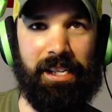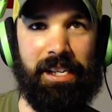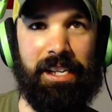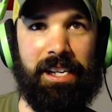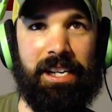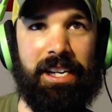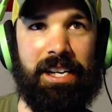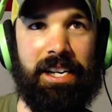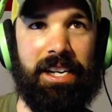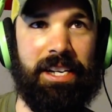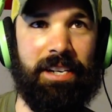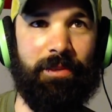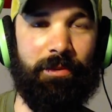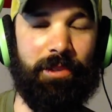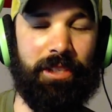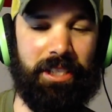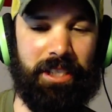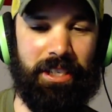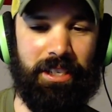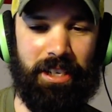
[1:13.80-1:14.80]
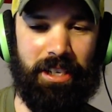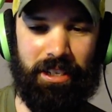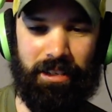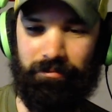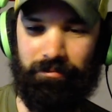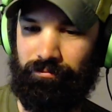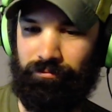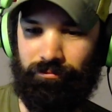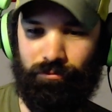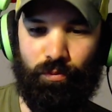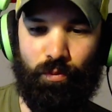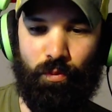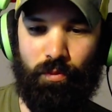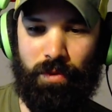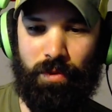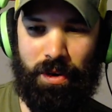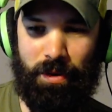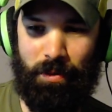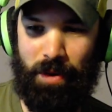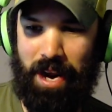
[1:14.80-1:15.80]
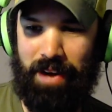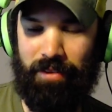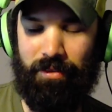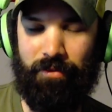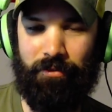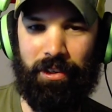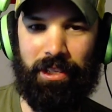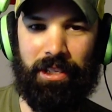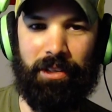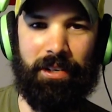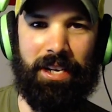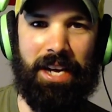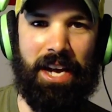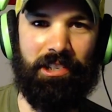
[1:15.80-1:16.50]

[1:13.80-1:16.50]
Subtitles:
it was a kind of a fun little catch.